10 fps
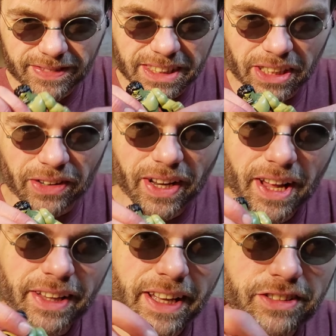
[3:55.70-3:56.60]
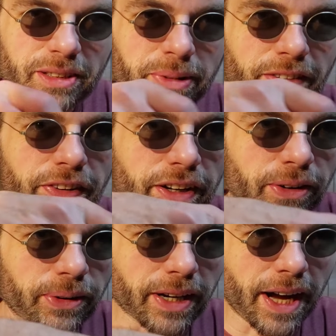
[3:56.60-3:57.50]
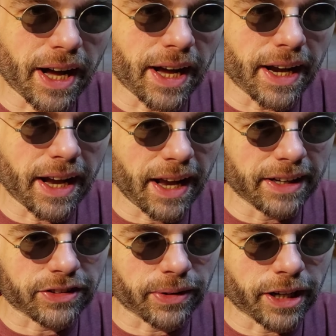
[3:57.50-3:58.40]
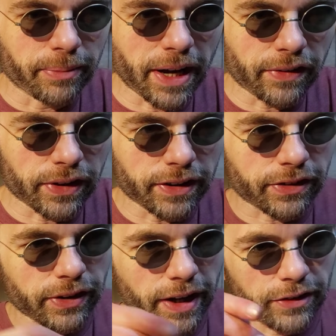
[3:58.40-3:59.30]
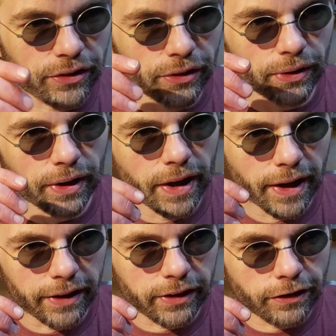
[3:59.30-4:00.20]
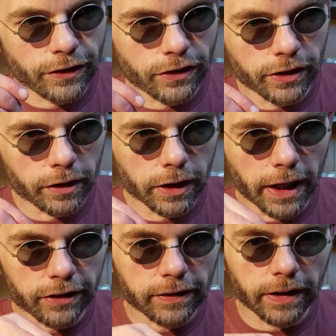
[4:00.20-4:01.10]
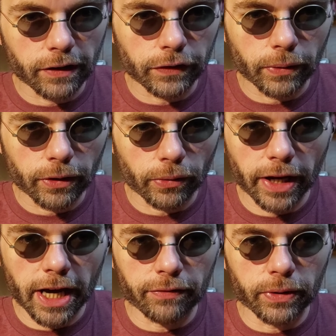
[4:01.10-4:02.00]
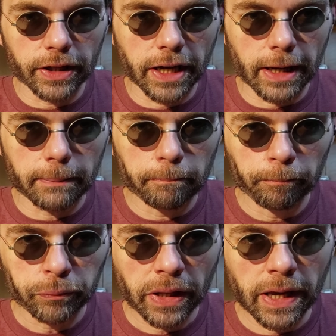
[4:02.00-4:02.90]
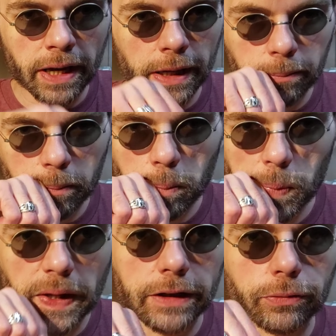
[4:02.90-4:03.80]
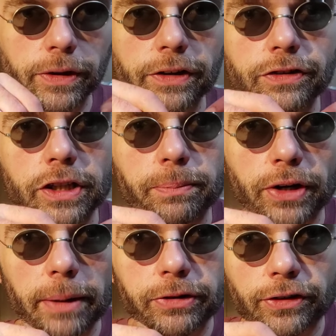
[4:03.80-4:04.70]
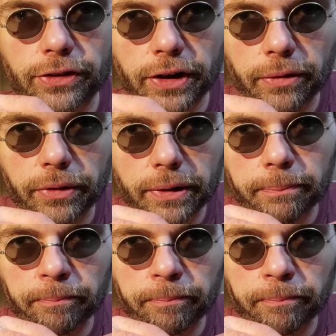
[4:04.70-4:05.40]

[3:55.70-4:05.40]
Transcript: So that's the Big Fig Hulk. I enjoy him. I think it's a nice little addition to your collection if you don't have one yet, and it's one of the cheaper options to get one.